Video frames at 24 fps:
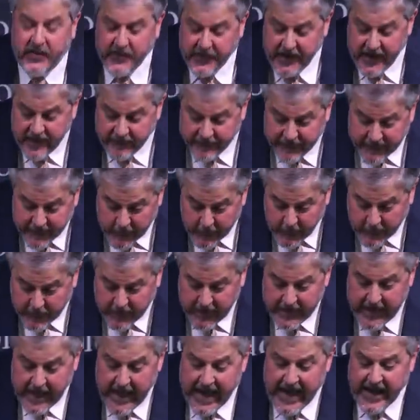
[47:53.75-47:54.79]
is
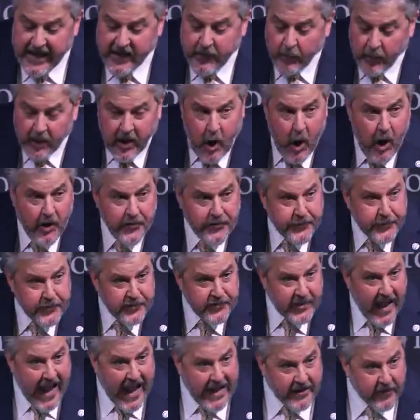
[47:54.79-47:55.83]
difficult. It recalls for
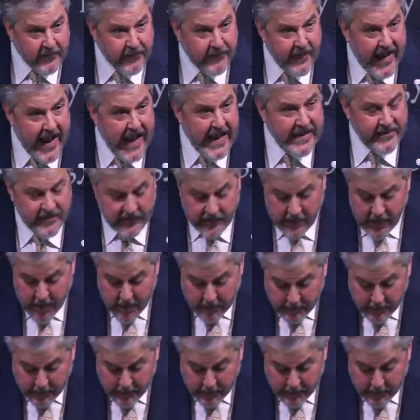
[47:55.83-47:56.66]
sacrifice,